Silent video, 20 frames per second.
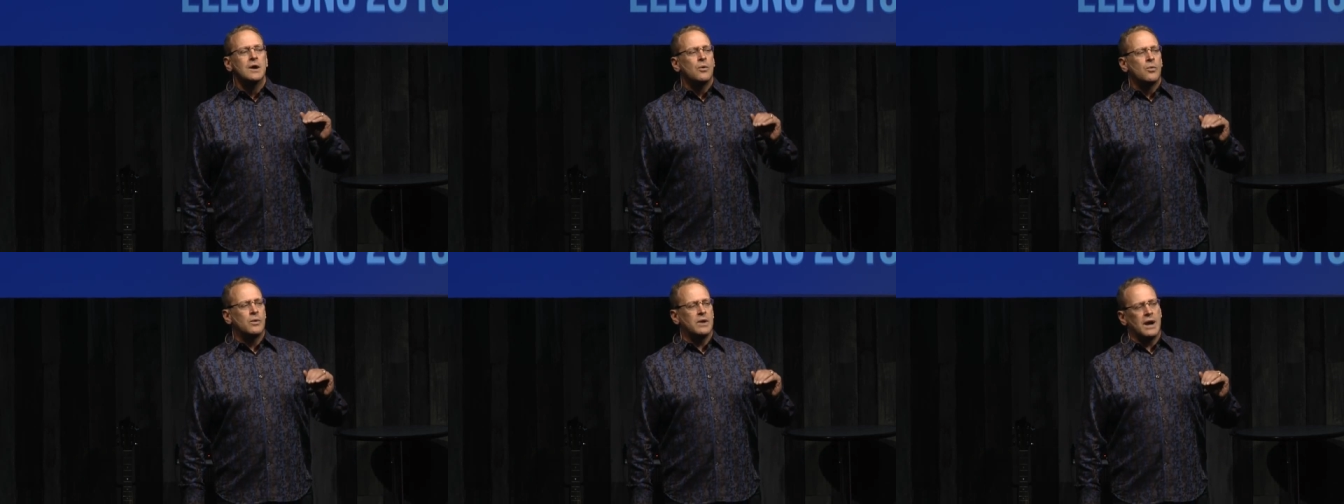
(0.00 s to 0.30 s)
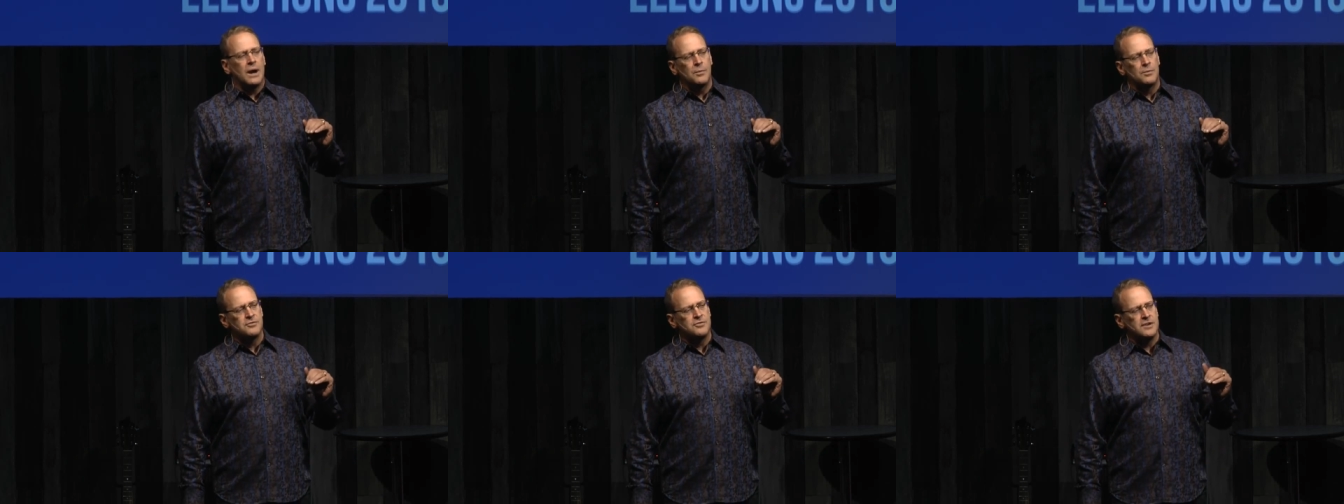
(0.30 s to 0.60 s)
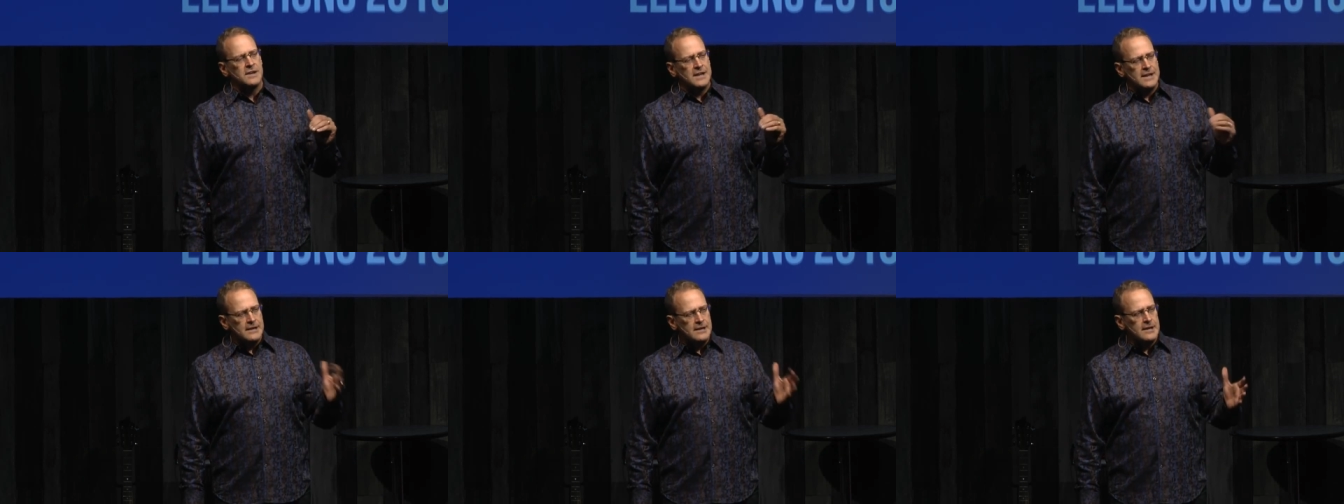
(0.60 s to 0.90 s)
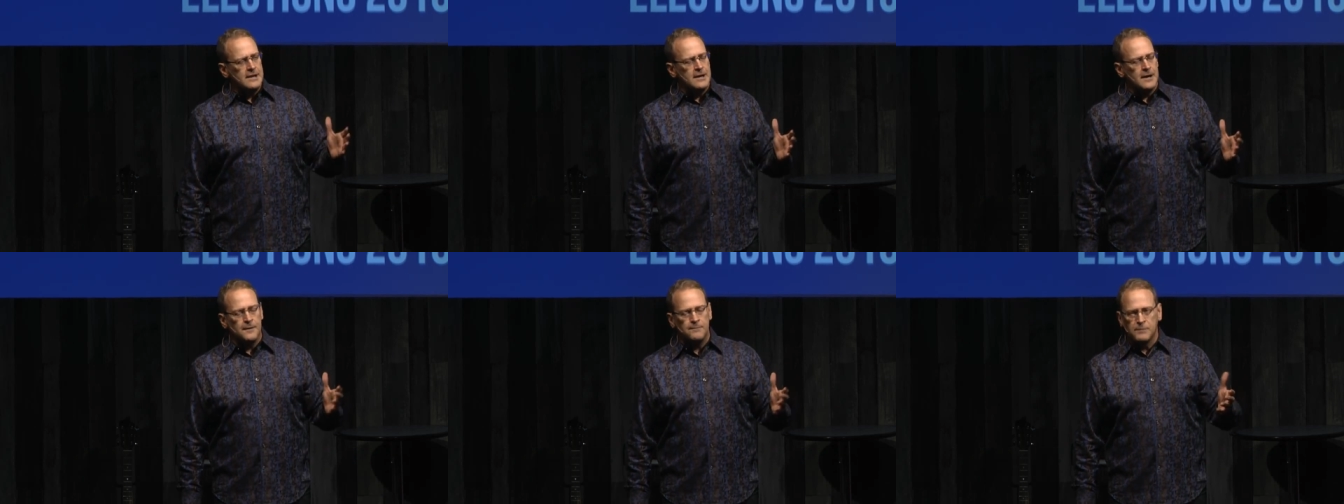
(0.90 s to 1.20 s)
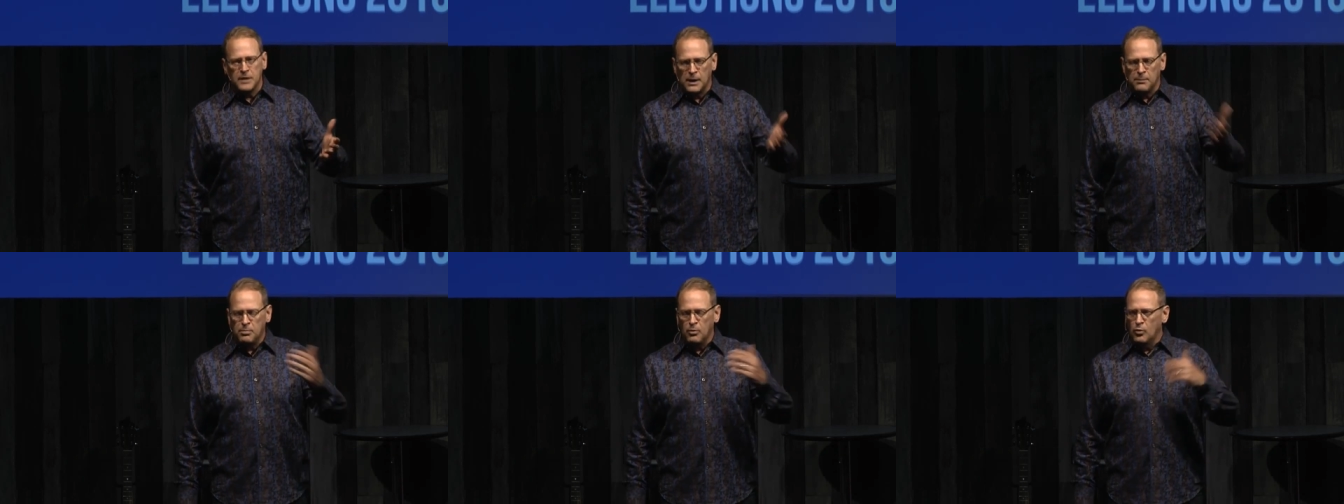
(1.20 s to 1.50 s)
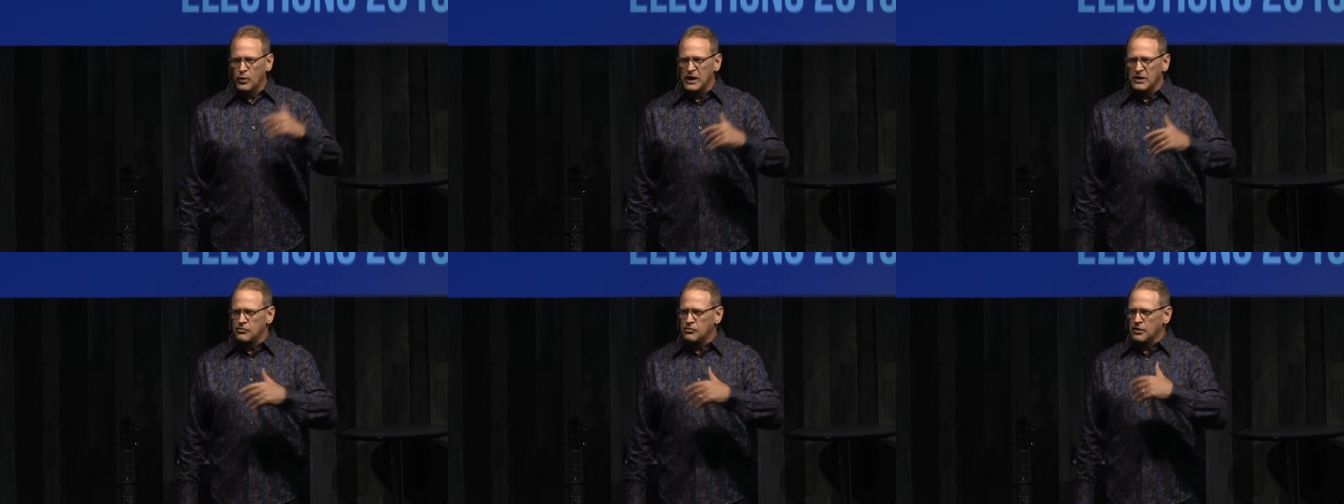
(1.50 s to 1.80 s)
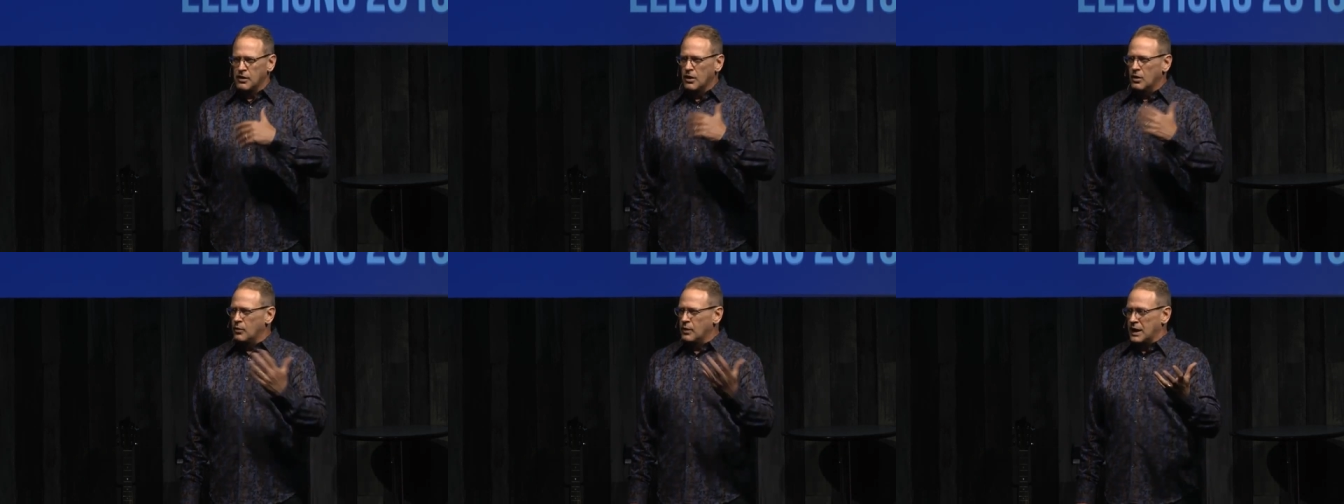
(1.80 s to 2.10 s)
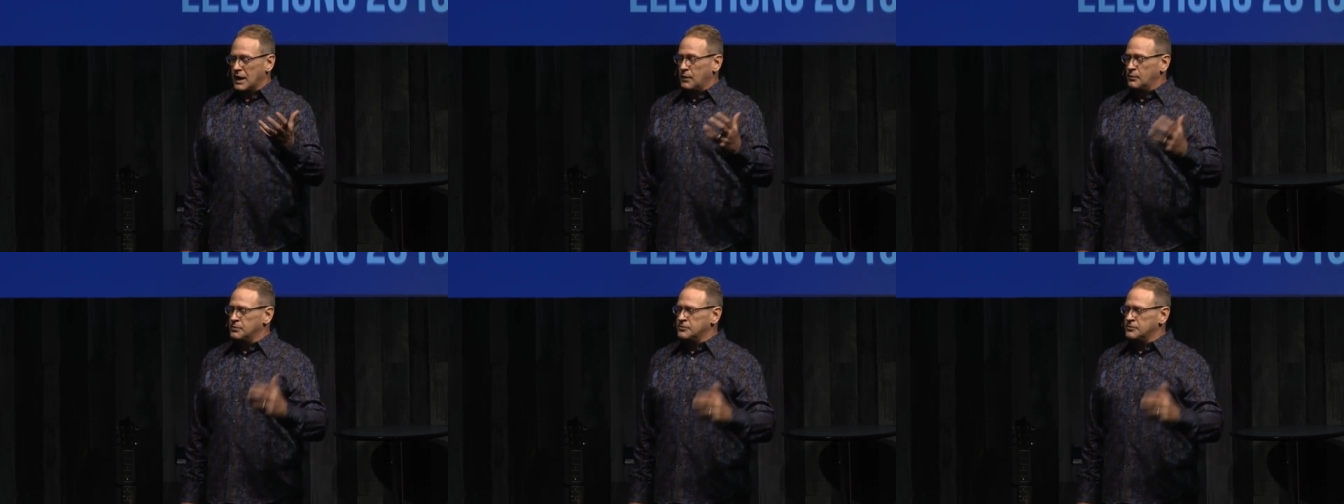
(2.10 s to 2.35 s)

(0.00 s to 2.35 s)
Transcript: when I was in India a couple weeks ago and I